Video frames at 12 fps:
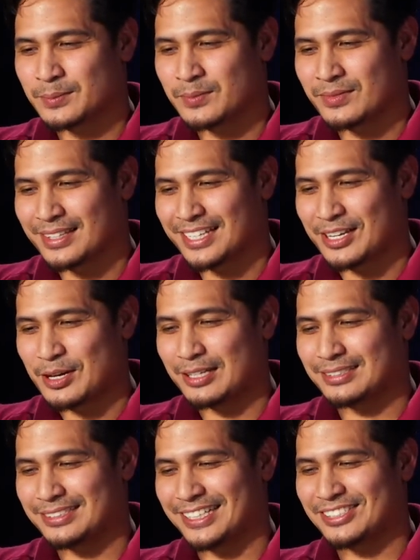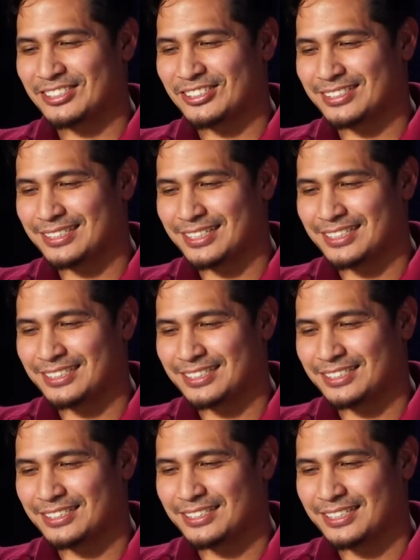uh, Sixers and
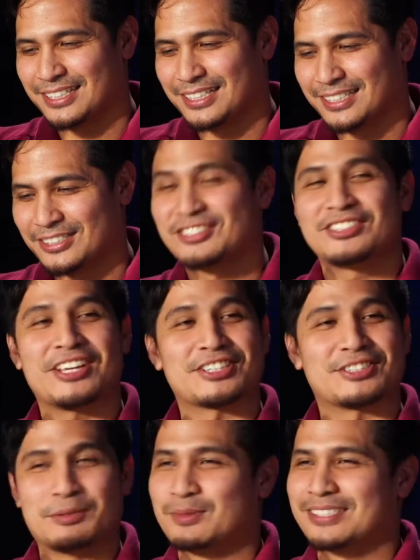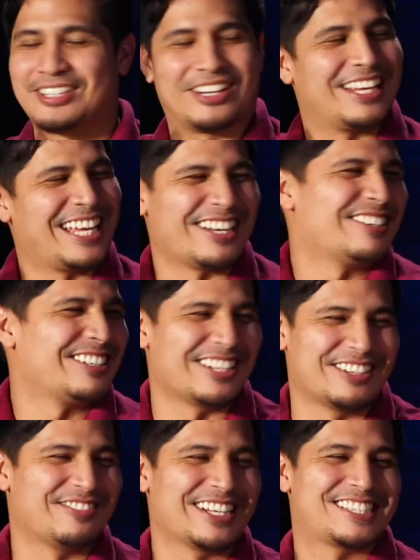six. I'm just kidding. I don't
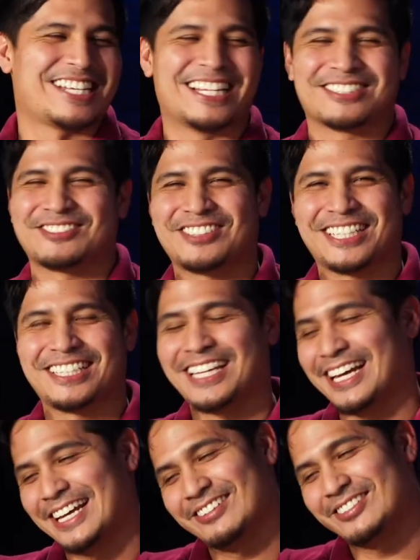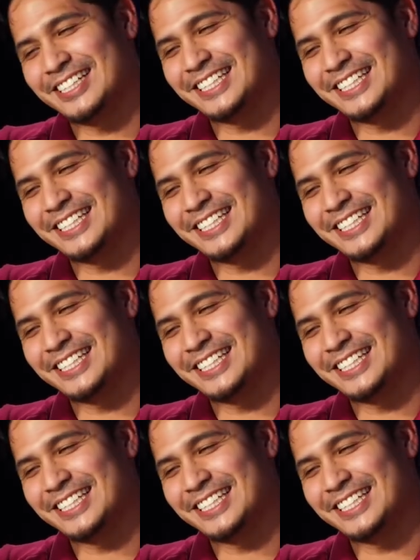know sense, but yeah. But,